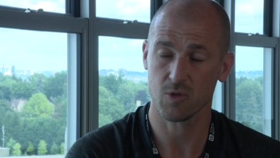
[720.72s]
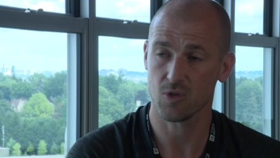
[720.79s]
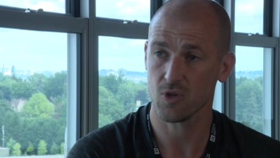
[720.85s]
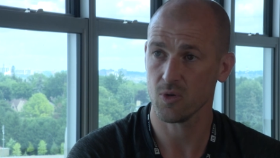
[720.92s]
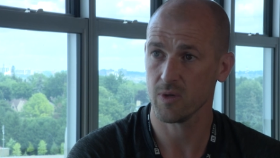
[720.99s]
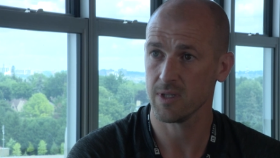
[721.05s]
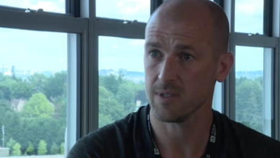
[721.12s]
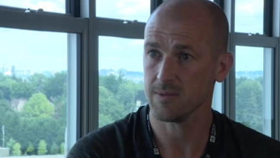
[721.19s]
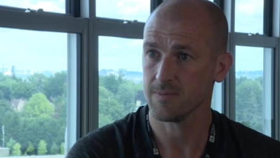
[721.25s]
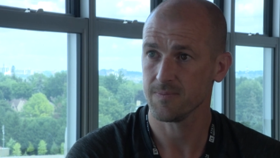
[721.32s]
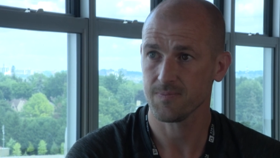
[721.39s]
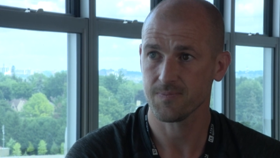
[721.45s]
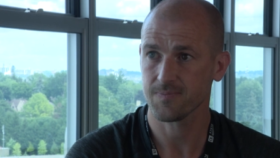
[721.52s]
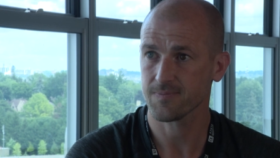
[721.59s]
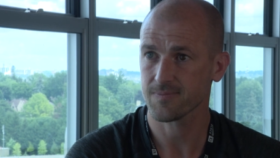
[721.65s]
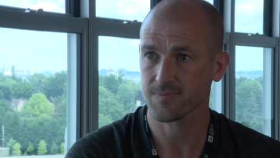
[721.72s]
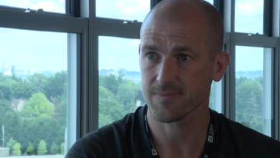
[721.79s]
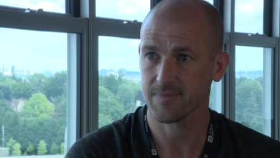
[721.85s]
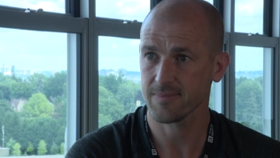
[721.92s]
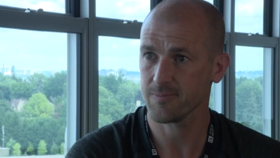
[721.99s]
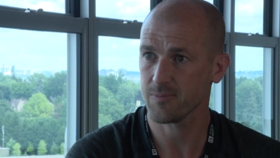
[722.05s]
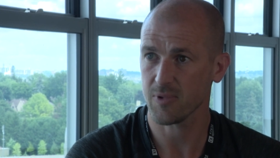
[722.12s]
doing
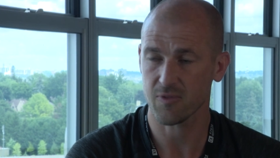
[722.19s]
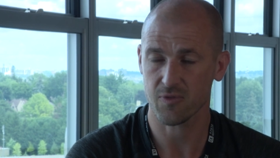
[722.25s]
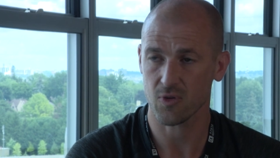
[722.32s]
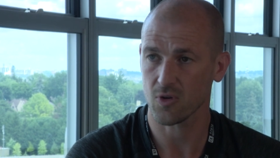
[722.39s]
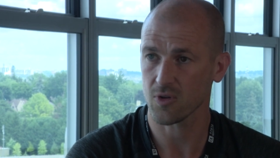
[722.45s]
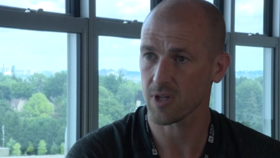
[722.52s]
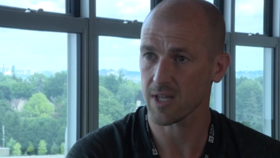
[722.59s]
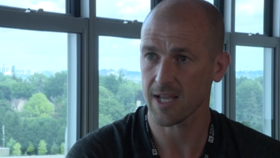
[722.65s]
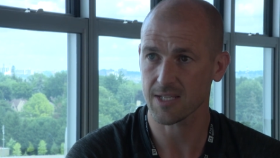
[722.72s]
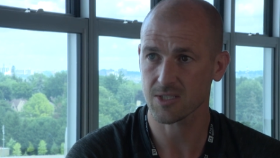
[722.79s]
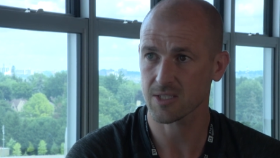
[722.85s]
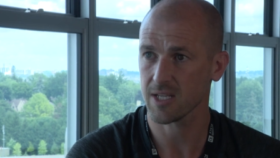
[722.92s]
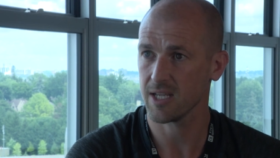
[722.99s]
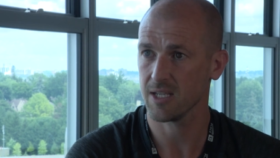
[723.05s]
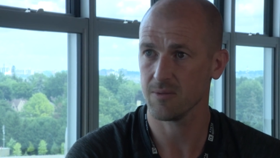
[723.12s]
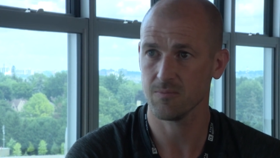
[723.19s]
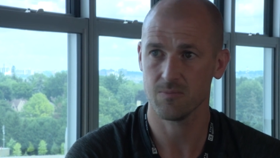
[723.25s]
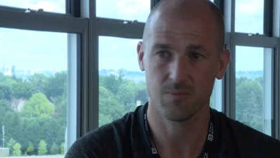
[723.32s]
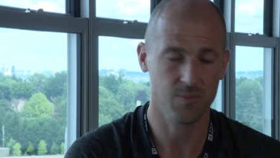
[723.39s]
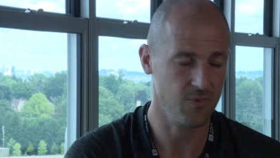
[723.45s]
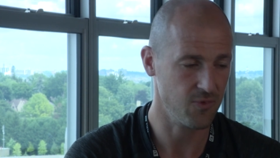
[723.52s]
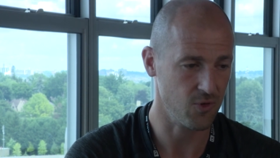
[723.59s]
before the last game,
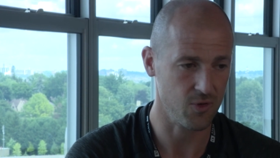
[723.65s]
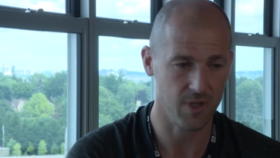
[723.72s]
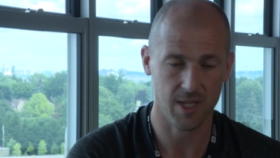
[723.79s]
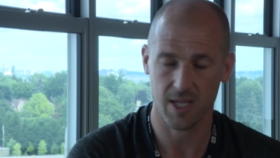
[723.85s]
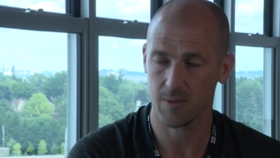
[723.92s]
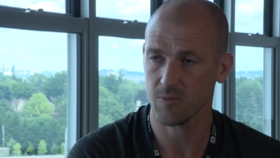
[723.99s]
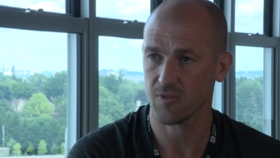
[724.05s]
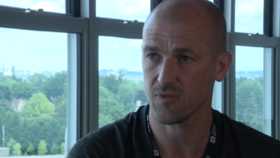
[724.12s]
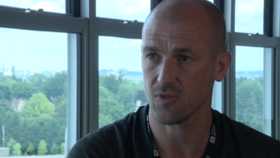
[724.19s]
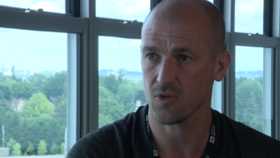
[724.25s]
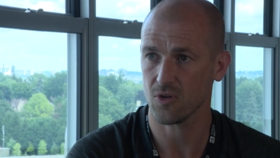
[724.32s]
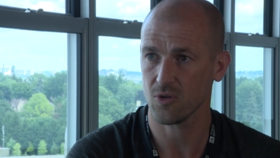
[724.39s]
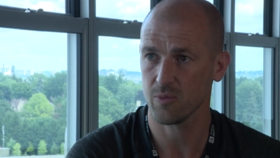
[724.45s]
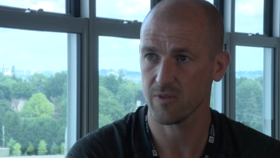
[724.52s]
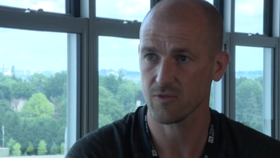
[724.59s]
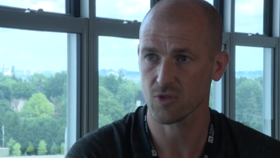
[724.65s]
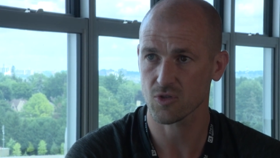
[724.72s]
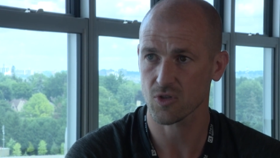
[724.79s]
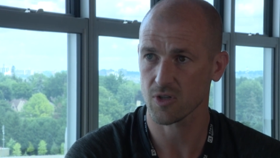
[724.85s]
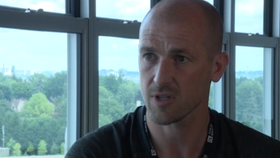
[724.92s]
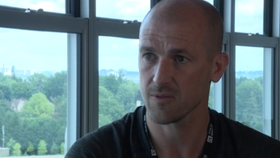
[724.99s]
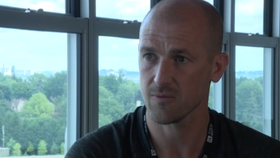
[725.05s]
before the game before. We've just
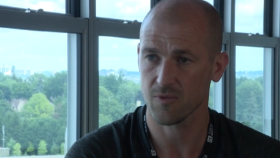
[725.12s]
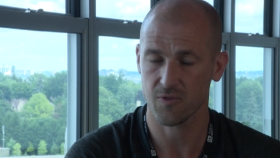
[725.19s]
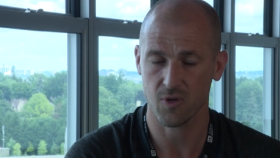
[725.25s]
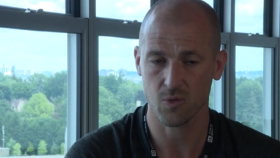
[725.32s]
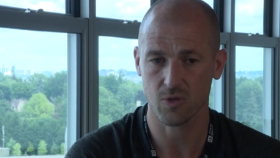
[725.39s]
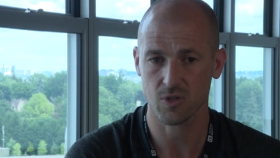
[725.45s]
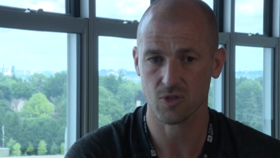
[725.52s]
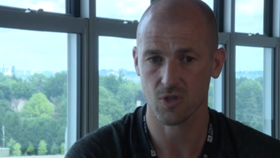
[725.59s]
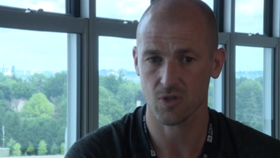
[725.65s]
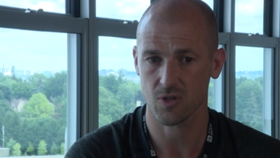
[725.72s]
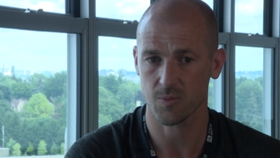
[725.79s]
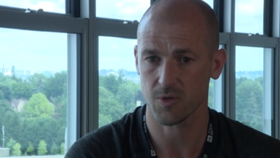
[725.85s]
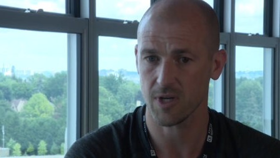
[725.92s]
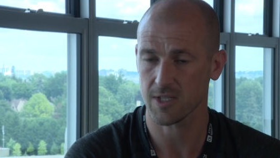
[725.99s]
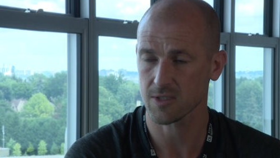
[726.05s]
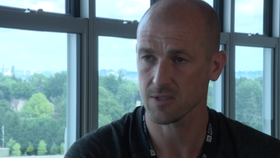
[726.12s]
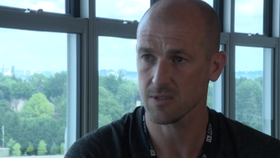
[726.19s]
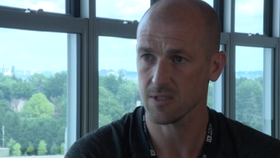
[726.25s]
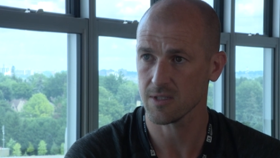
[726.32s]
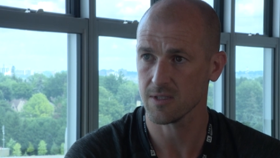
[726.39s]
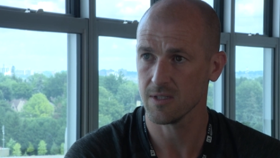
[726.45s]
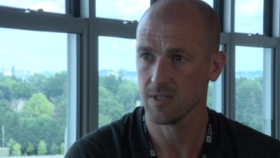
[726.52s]
got to focus on the present,
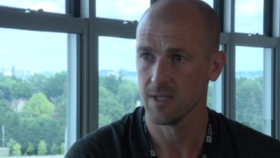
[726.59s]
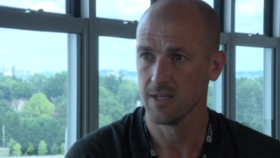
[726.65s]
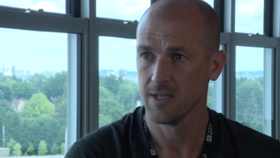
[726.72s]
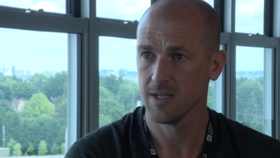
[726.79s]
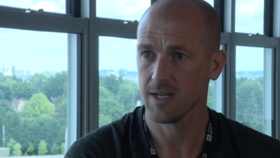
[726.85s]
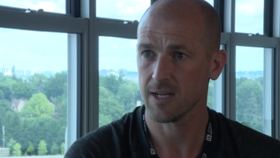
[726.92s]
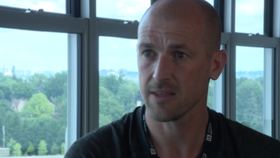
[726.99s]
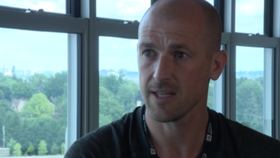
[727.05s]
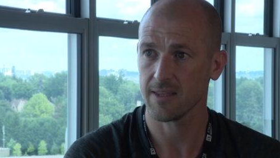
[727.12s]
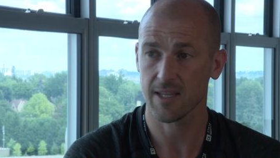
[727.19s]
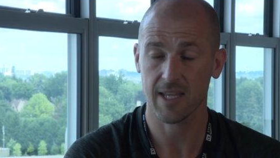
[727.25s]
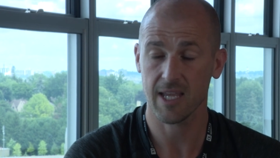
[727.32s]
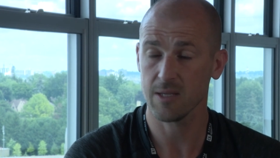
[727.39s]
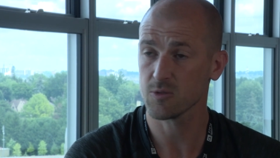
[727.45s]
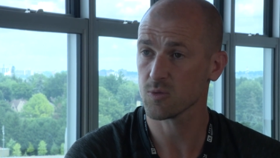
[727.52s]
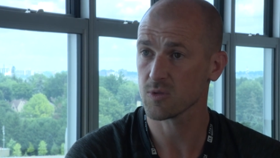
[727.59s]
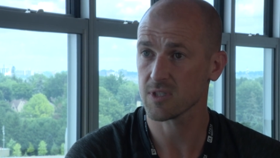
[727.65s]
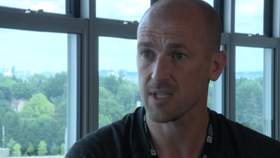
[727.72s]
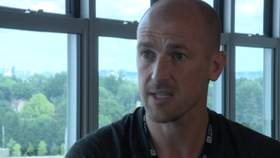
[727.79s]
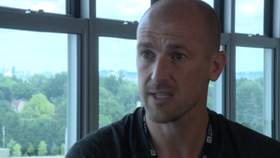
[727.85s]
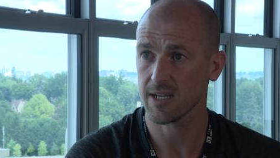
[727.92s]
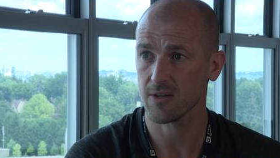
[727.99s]
and then the games will
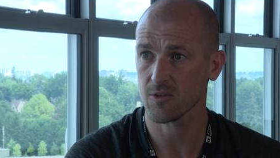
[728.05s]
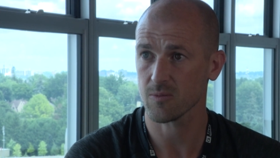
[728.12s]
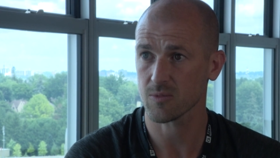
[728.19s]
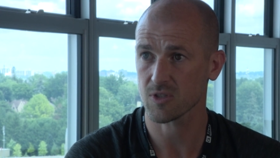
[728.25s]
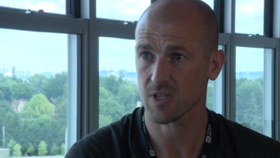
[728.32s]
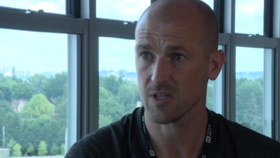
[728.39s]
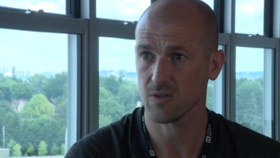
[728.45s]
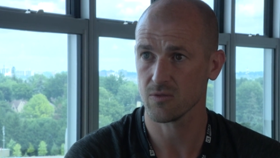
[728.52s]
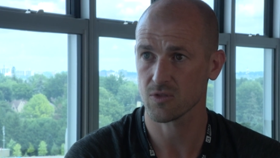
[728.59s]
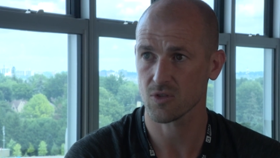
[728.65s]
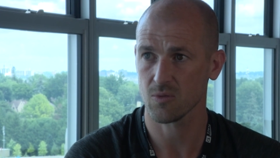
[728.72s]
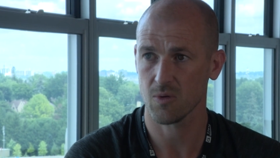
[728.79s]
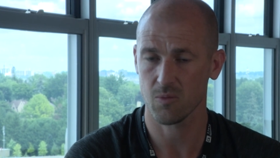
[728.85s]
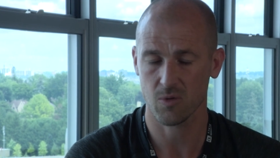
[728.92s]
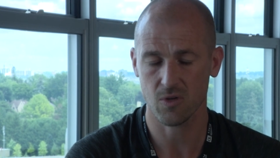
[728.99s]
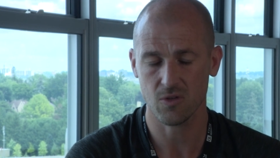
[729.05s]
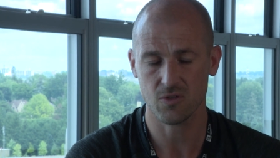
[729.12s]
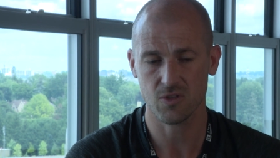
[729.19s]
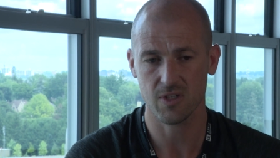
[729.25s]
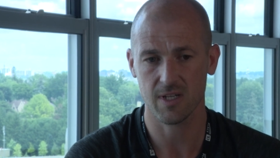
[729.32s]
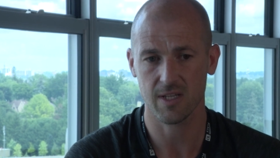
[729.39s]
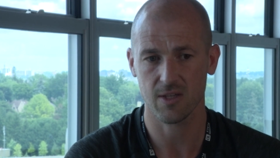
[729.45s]
take care of themselves. So we're not
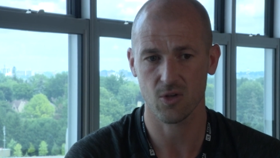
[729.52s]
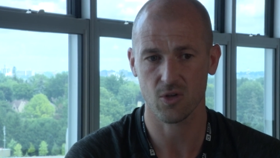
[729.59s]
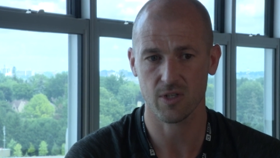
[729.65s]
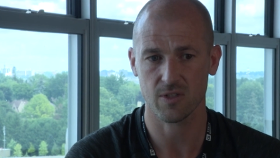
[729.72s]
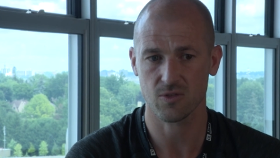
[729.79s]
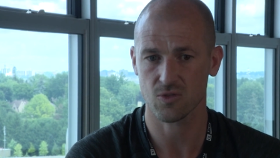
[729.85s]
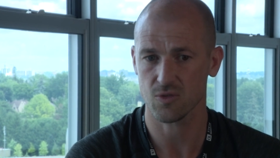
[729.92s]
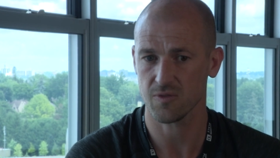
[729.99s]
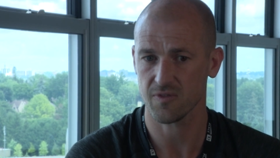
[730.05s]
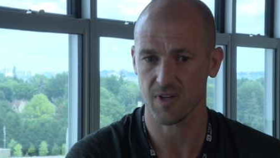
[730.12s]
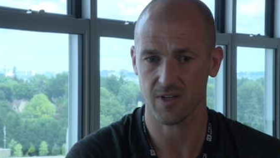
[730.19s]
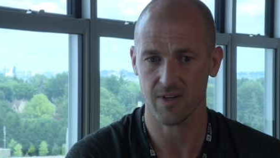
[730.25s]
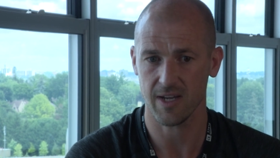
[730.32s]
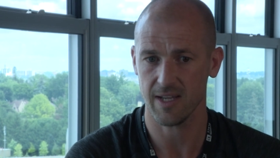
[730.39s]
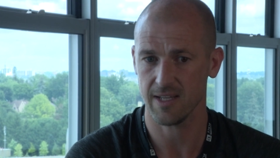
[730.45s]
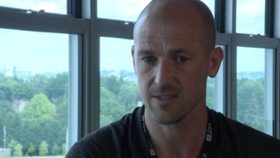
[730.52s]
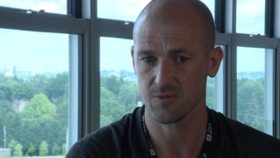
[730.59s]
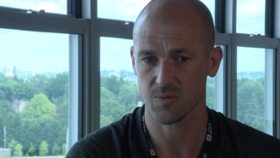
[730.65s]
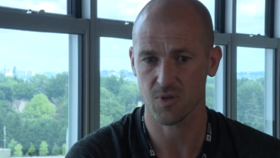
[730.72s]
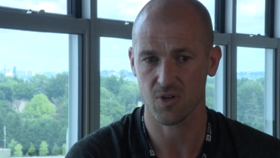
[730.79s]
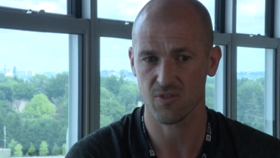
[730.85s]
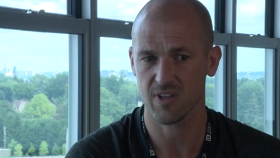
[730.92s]
really looking too far ahead.
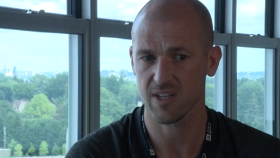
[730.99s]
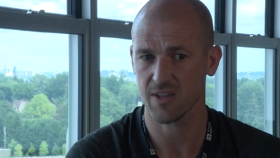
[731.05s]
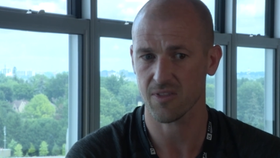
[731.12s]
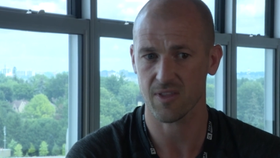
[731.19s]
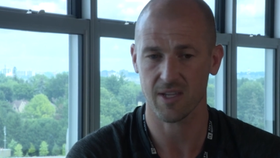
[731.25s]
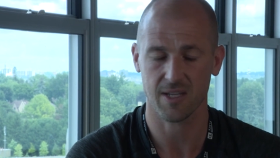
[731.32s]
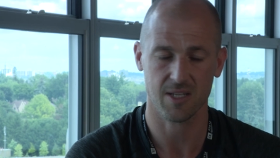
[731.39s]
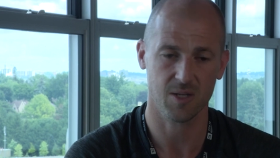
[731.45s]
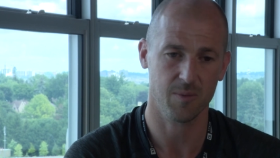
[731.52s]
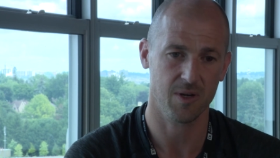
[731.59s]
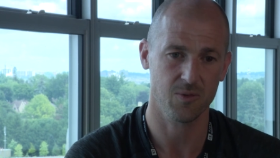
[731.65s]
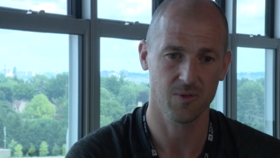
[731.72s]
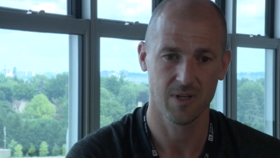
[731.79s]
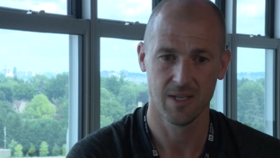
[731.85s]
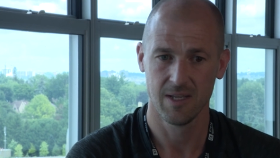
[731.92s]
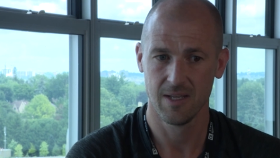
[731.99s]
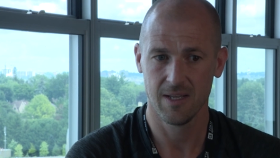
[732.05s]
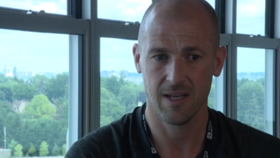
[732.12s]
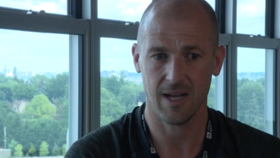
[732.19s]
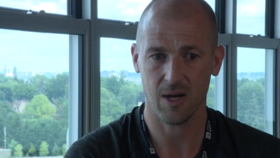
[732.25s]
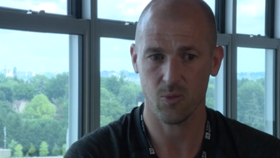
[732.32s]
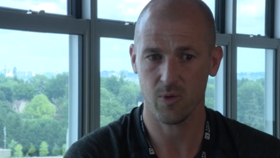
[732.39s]
We're not really thinking about
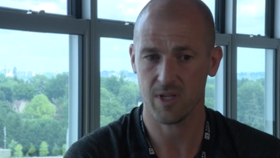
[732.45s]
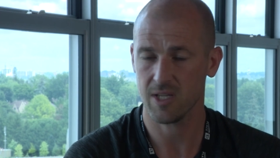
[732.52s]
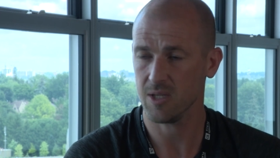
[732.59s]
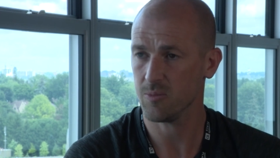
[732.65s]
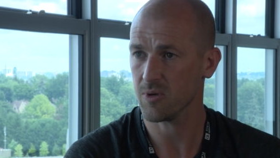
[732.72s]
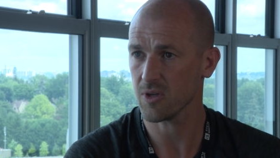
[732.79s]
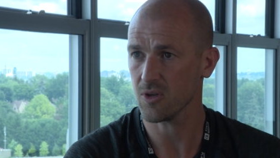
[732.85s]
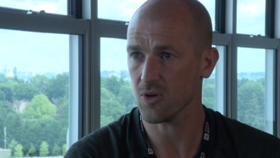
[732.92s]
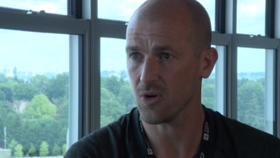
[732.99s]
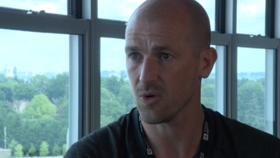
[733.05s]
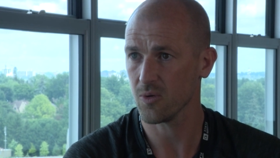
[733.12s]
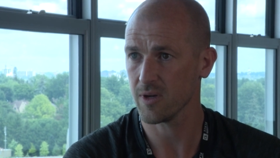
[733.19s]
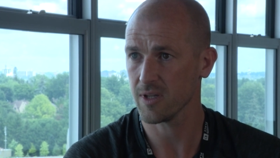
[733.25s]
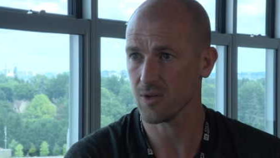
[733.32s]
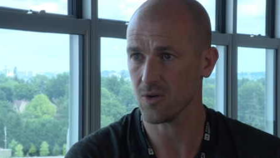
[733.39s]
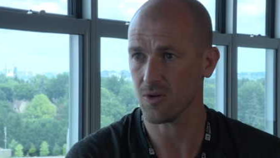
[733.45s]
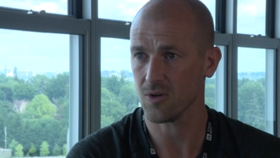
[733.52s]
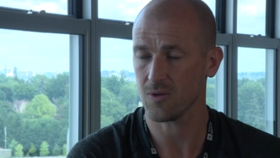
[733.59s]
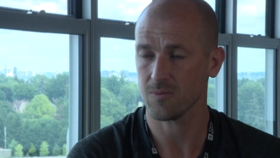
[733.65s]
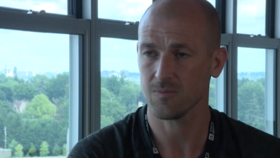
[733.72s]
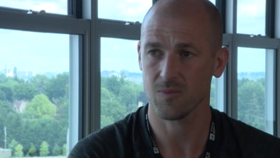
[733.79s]
how we keep it going, or